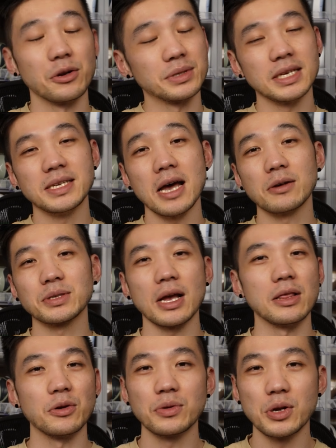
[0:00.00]
Little details,
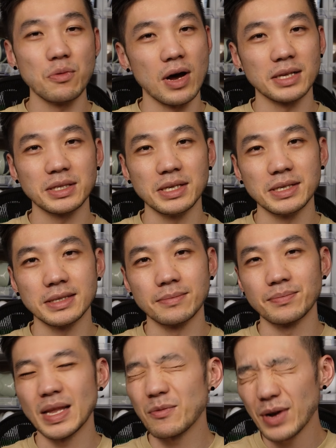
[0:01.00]
little
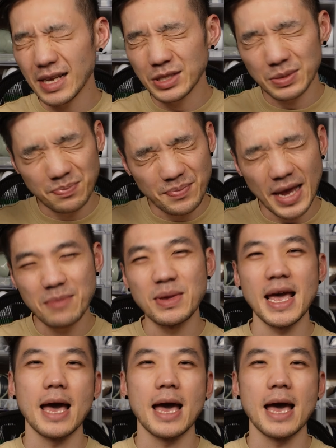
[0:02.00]
nuances, they really just make me